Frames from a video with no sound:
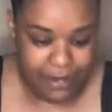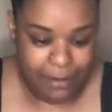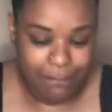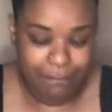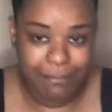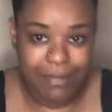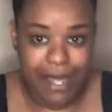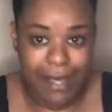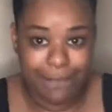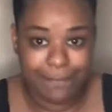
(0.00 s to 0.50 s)

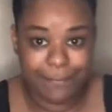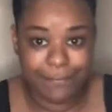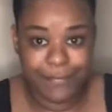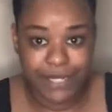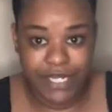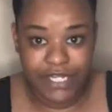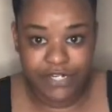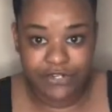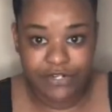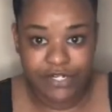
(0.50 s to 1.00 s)
my
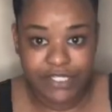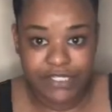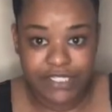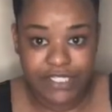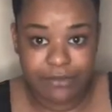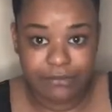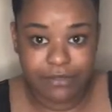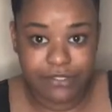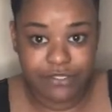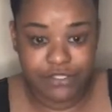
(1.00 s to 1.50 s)
butter and
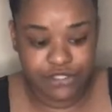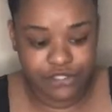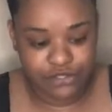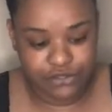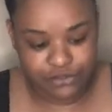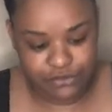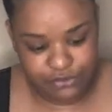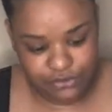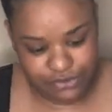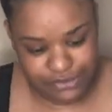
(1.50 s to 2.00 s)
lemon
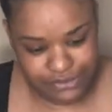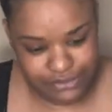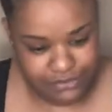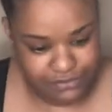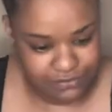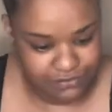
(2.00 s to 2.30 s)
juice,